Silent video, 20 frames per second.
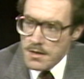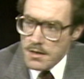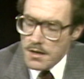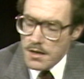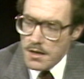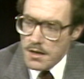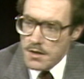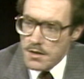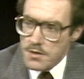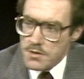
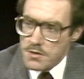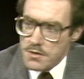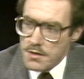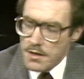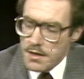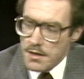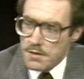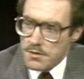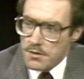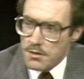It is
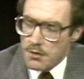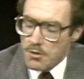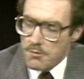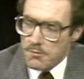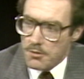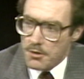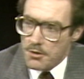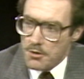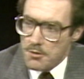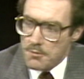said
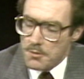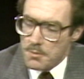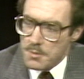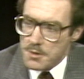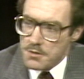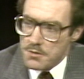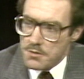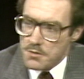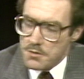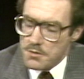over and over,
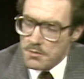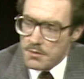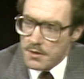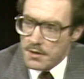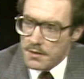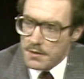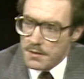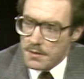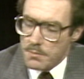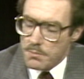Mr. Seward,
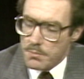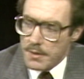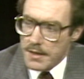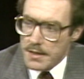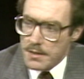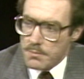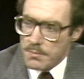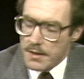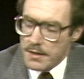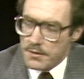in the
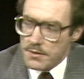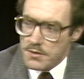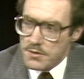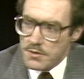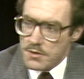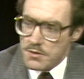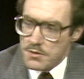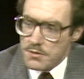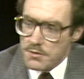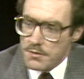debate about
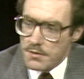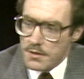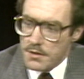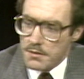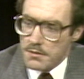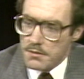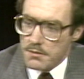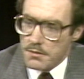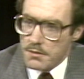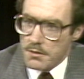this issue, that
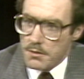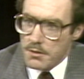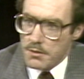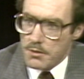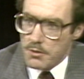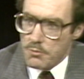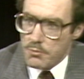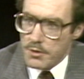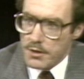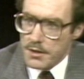
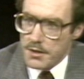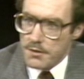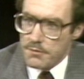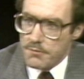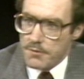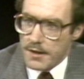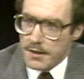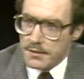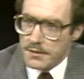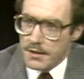you're really
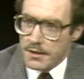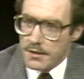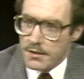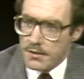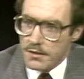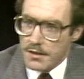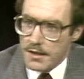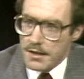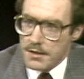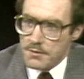affecting a
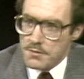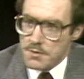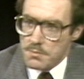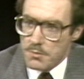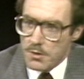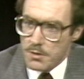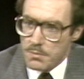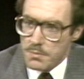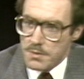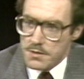lot of
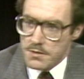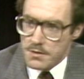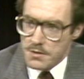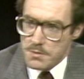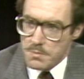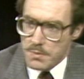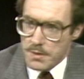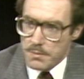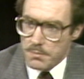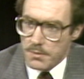small business
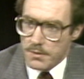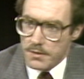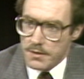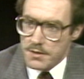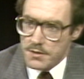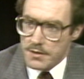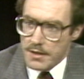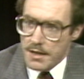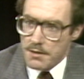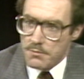people.
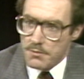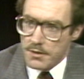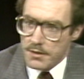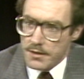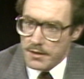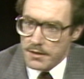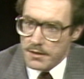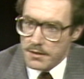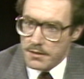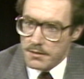Is that
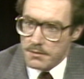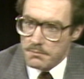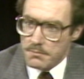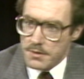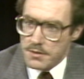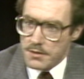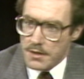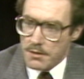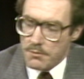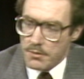really
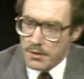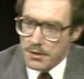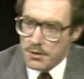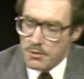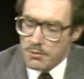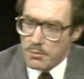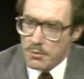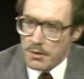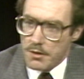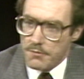
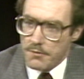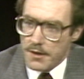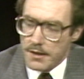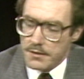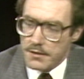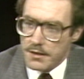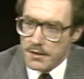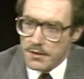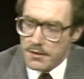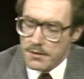who we're
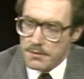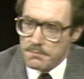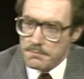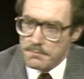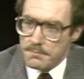affecting here?